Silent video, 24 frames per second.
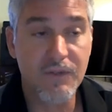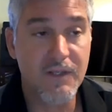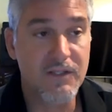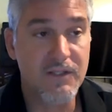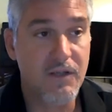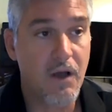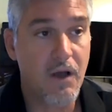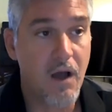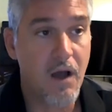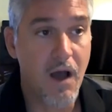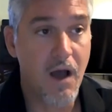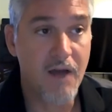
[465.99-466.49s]
It's
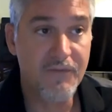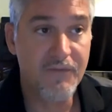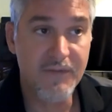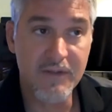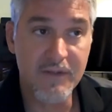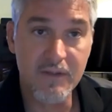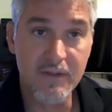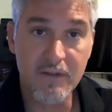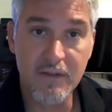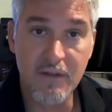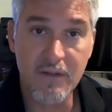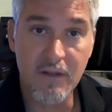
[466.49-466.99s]

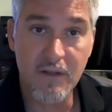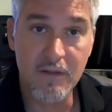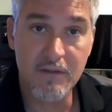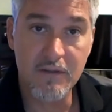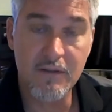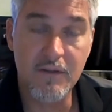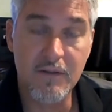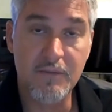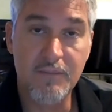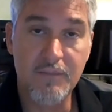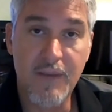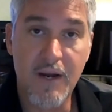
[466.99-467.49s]
often
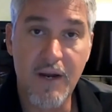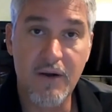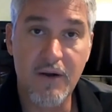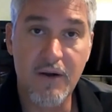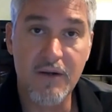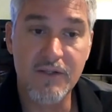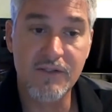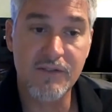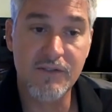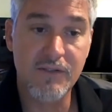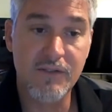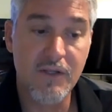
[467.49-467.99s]
the
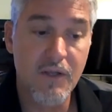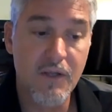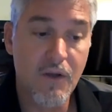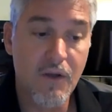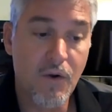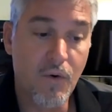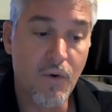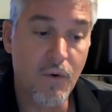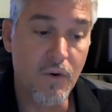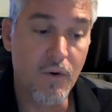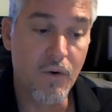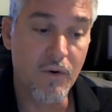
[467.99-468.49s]
parents
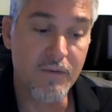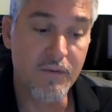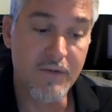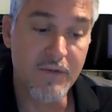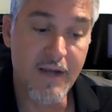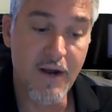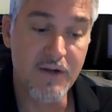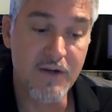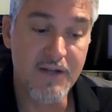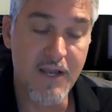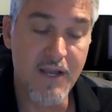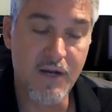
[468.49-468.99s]
or
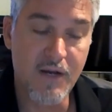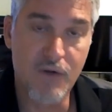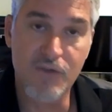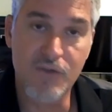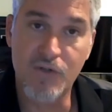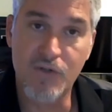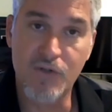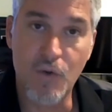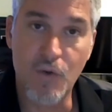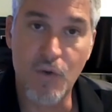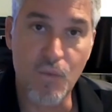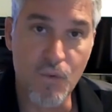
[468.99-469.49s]
caretakers
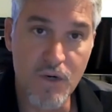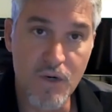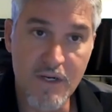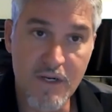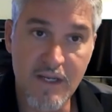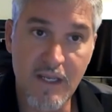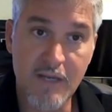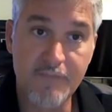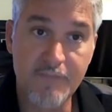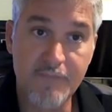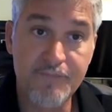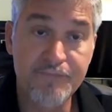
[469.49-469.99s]
are
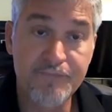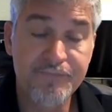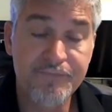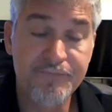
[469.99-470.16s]
working,